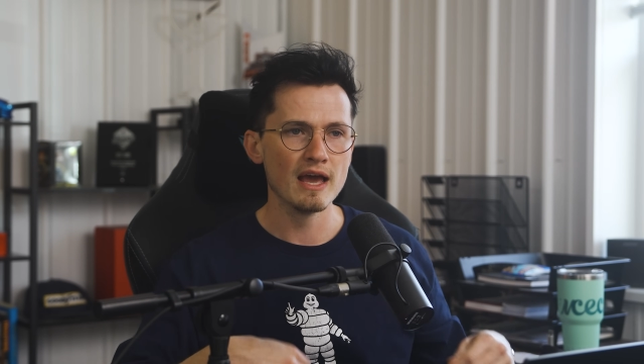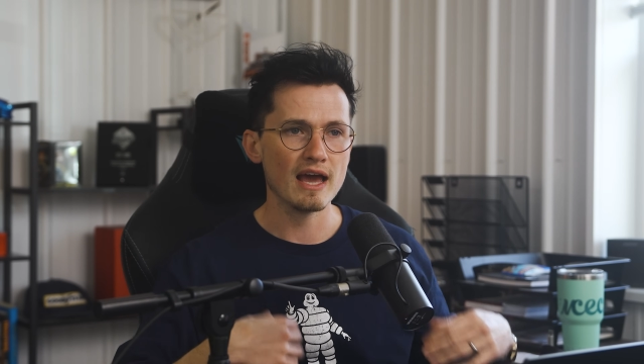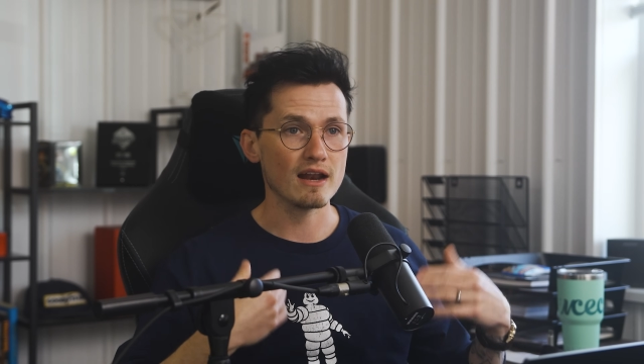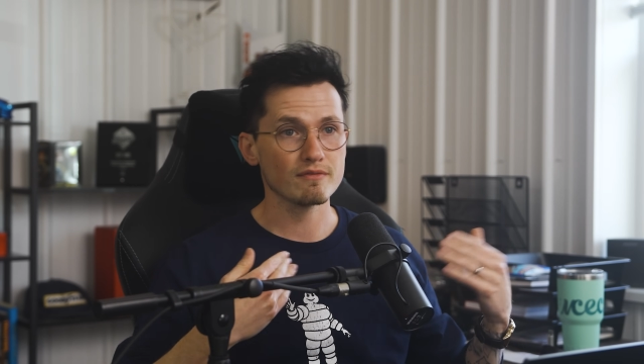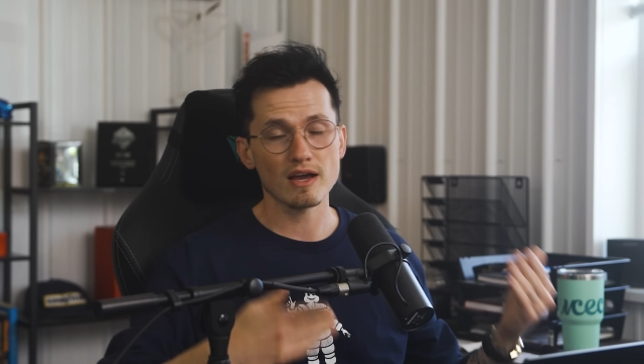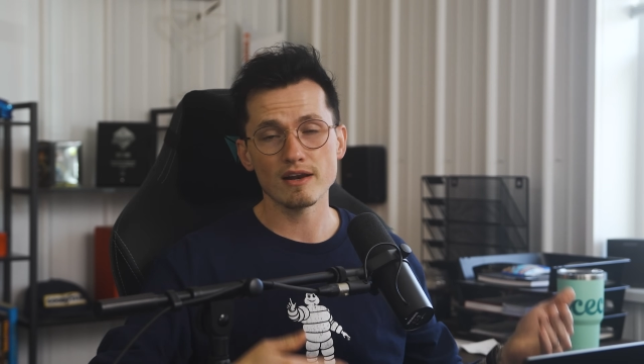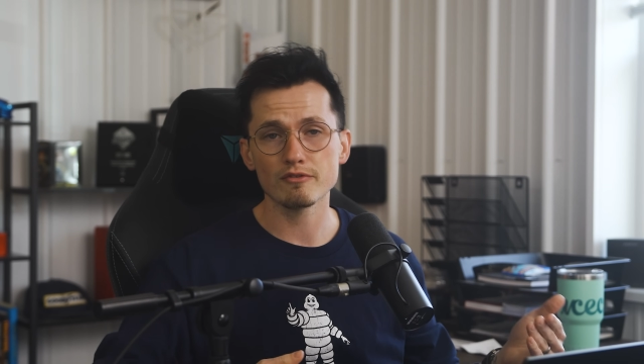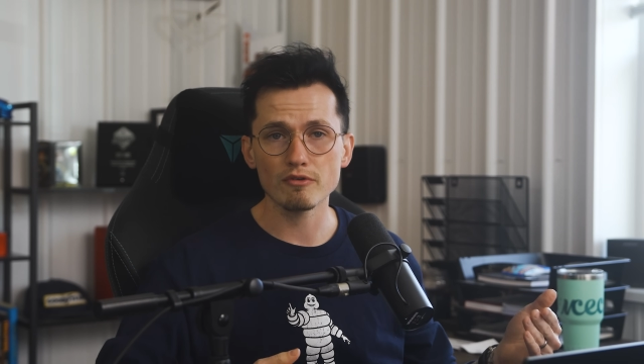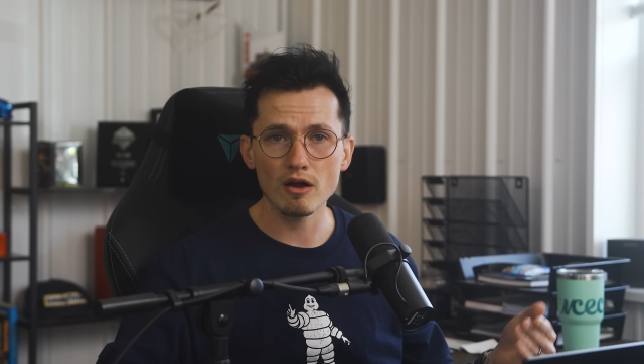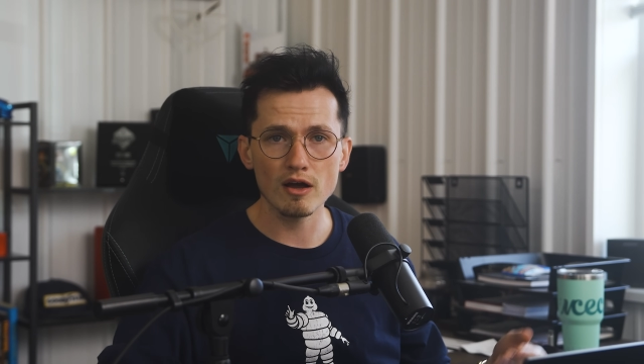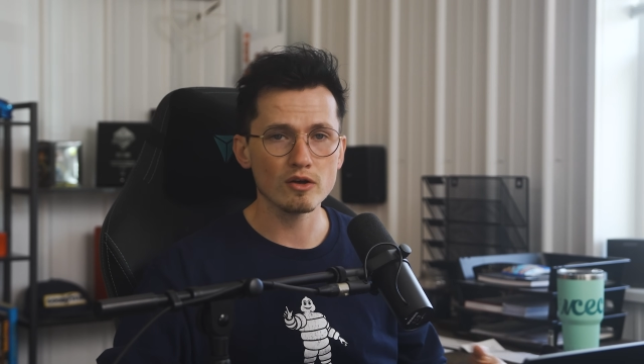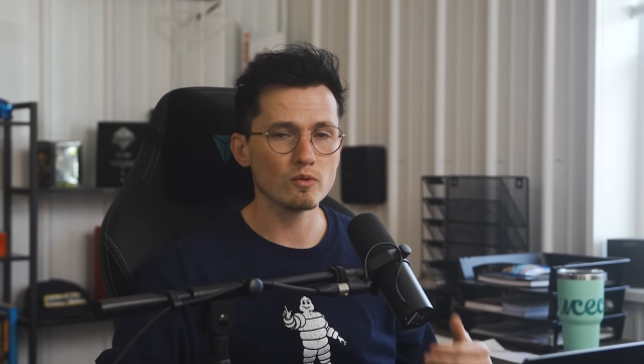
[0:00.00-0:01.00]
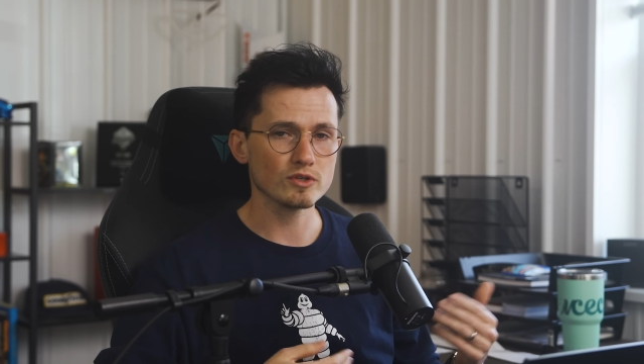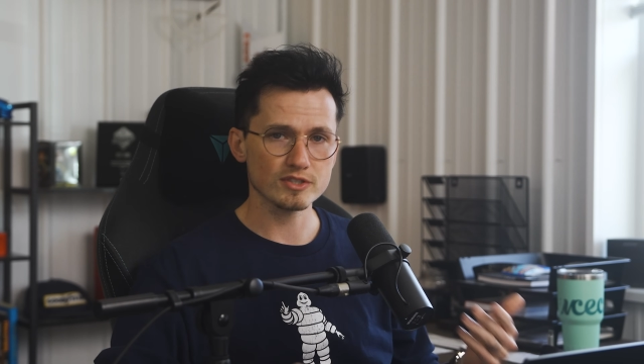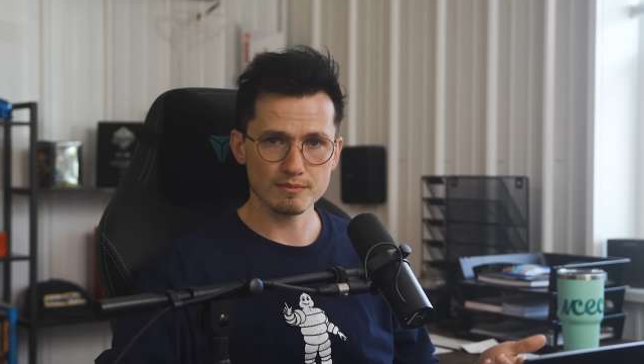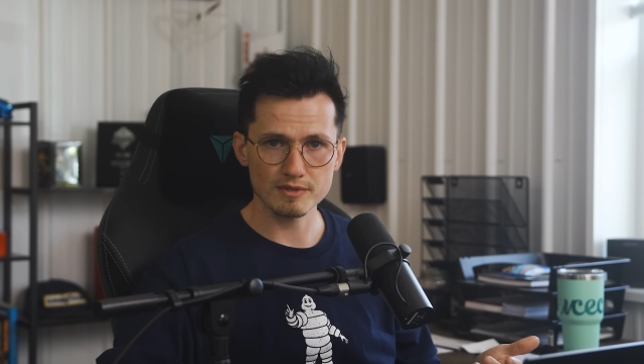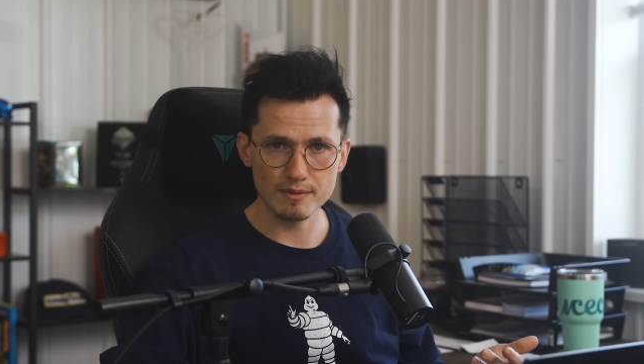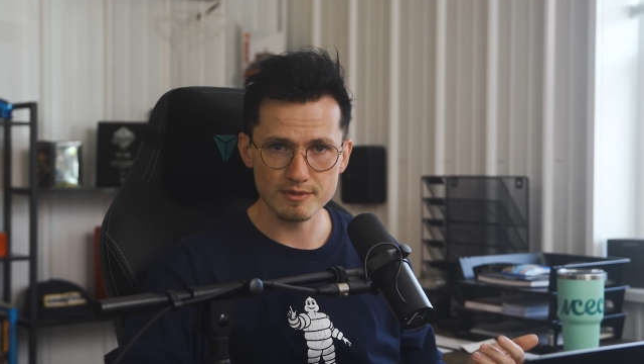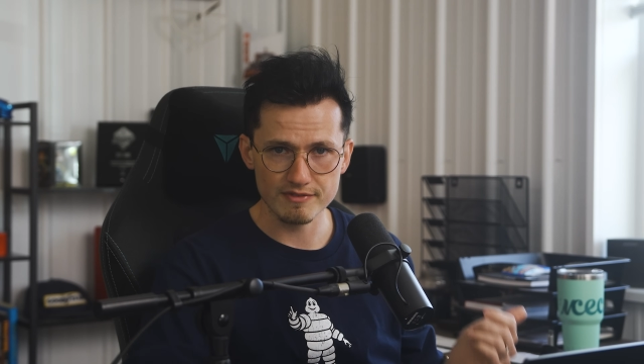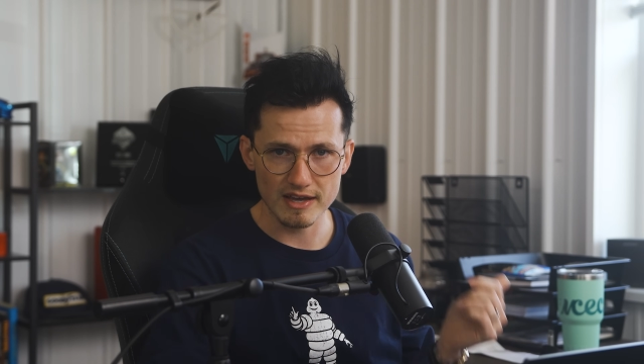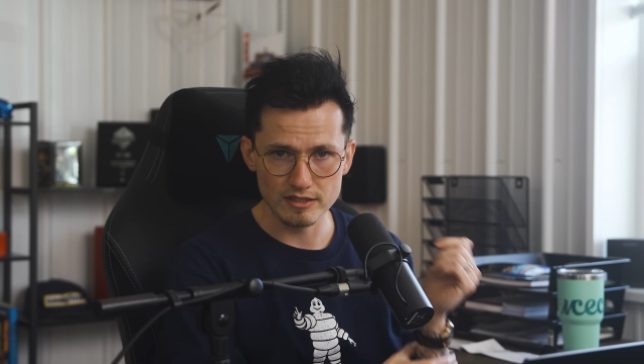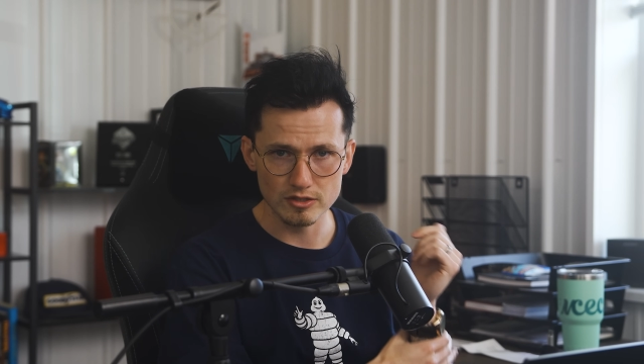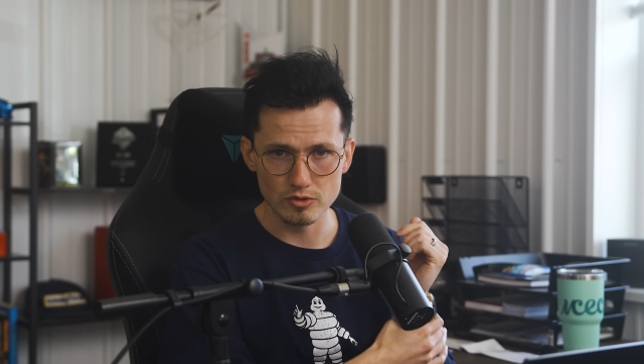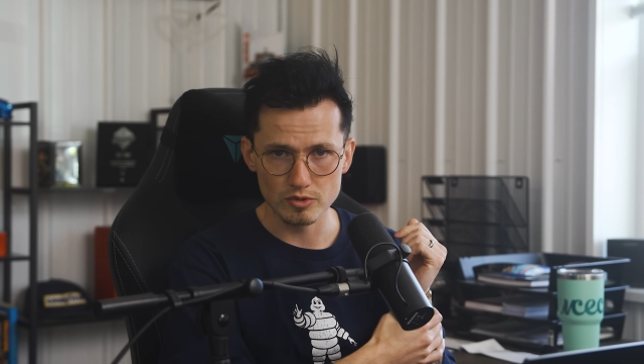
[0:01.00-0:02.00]
and I've gotten it wrong where sometimes I've
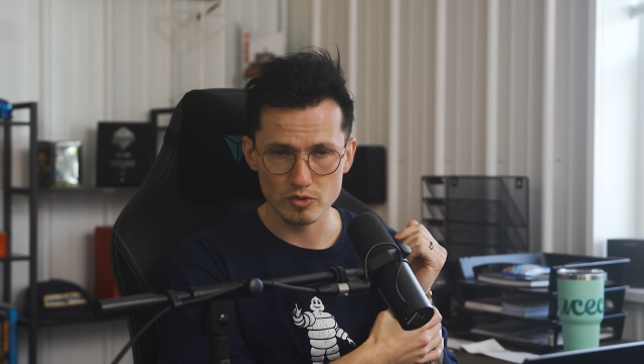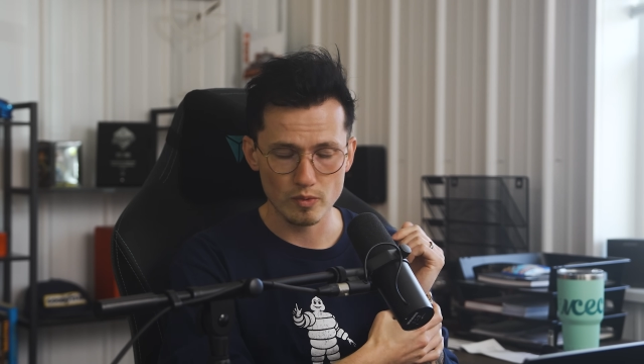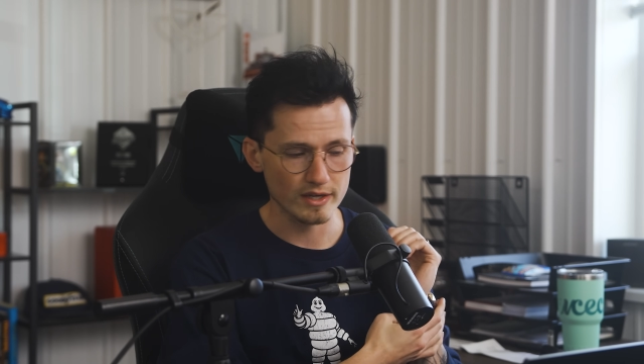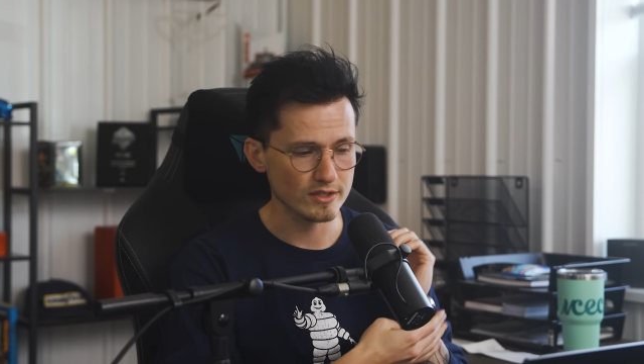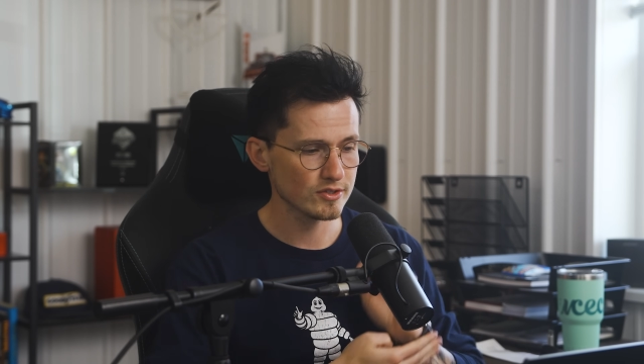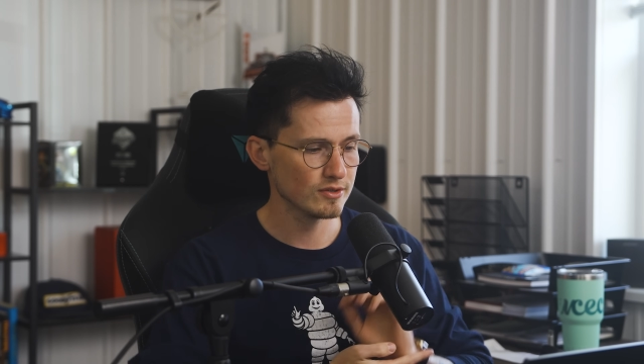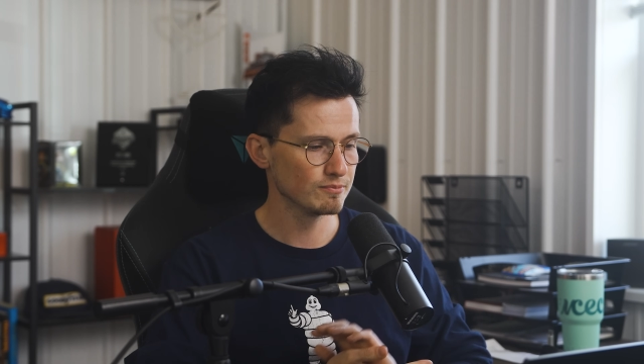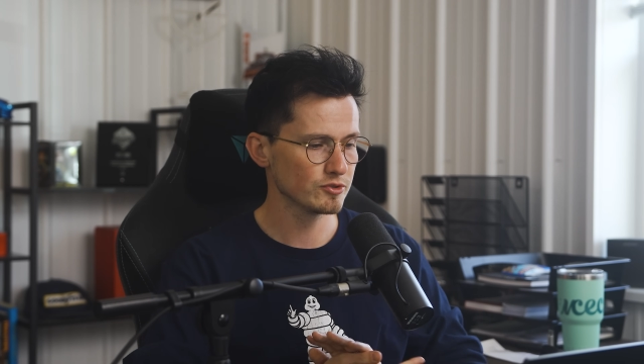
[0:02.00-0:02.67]
had to do it twice.